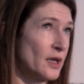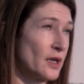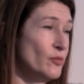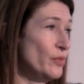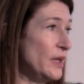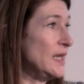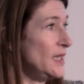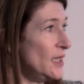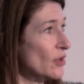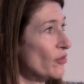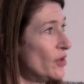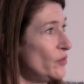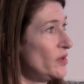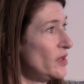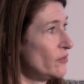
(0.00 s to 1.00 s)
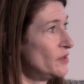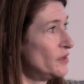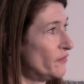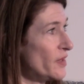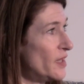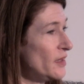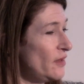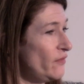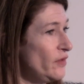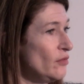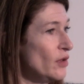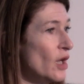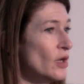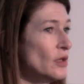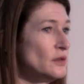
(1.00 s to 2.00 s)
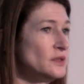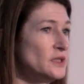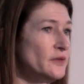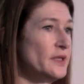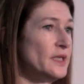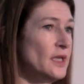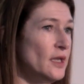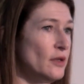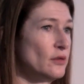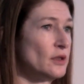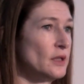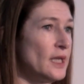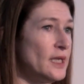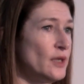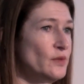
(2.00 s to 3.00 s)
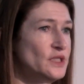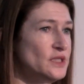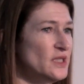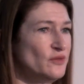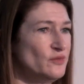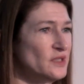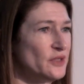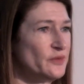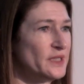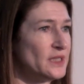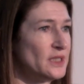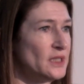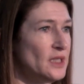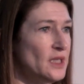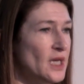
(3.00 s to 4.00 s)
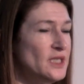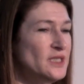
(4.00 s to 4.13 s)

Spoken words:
I completely agree with you in the fact that if you can't do it in local language, don't do it.